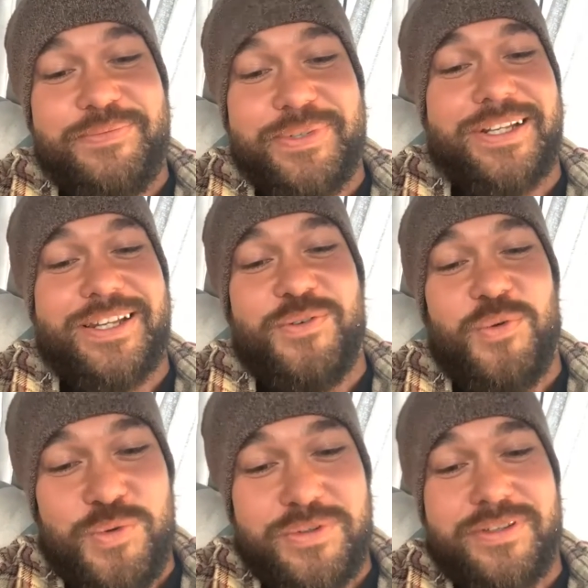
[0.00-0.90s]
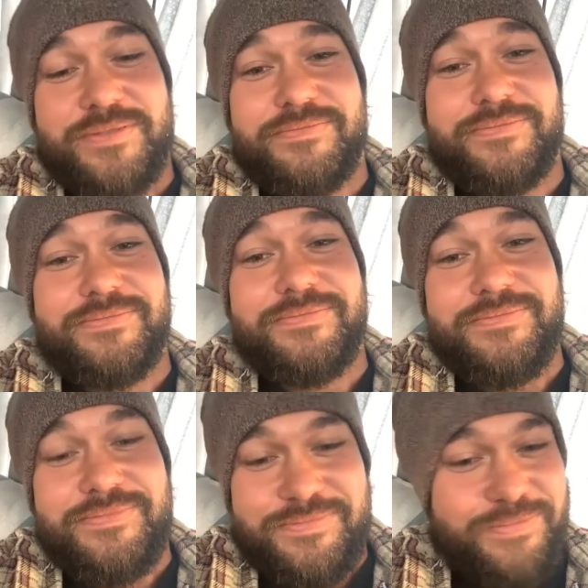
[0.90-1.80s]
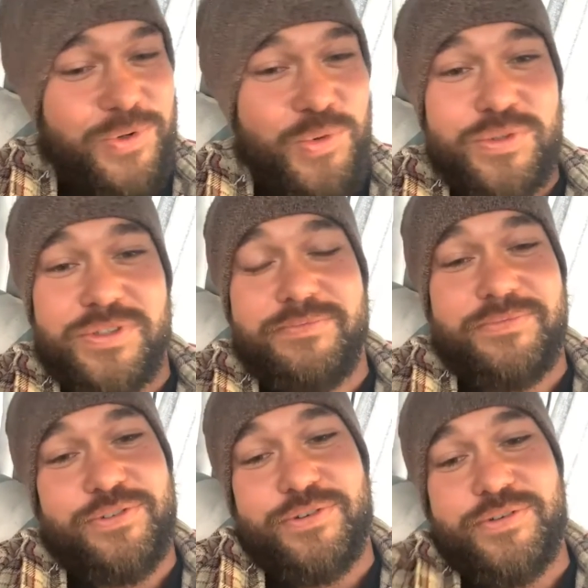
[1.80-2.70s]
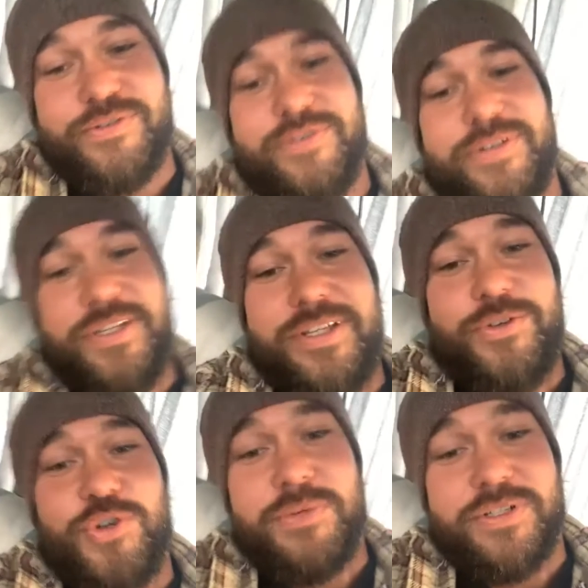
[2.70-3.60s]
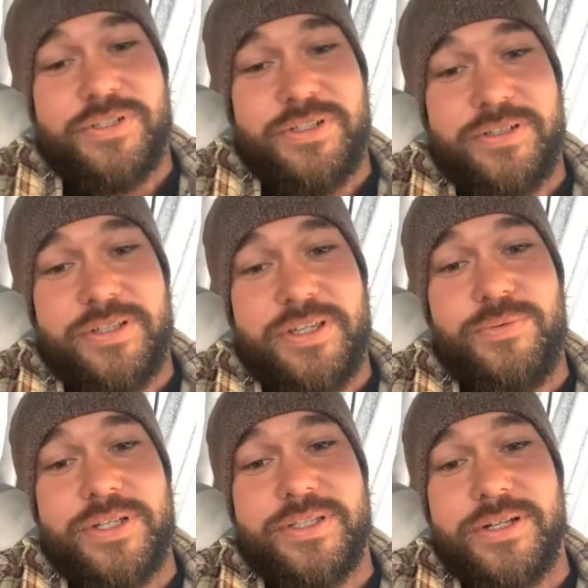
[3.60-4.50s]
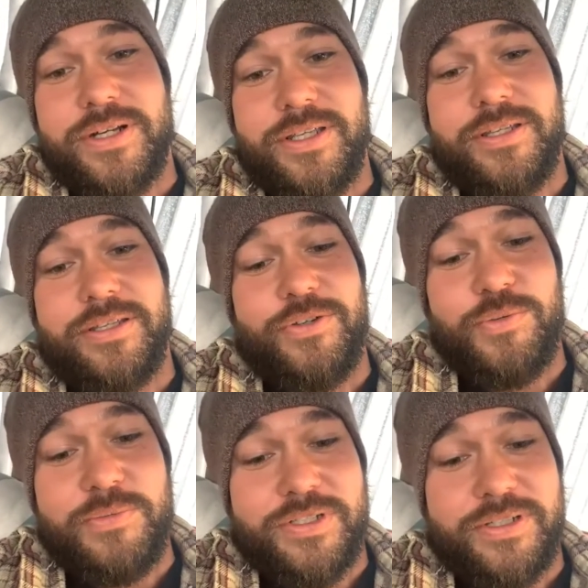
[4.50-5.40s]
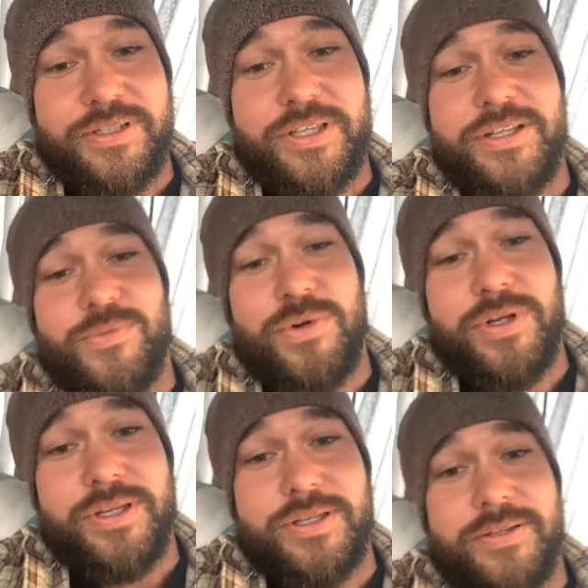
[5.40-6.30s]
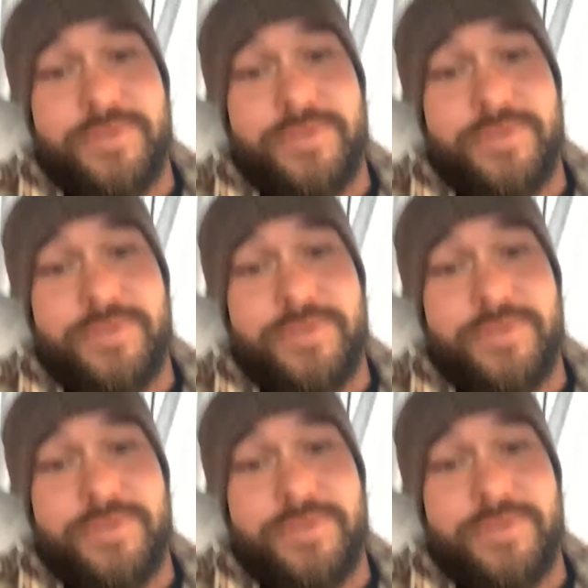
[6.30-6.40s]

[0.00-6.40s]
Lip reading: Bloody awesome. Awesome crew. Kia ora my sister, he waitirangi. Kia ora my sister, he niwai.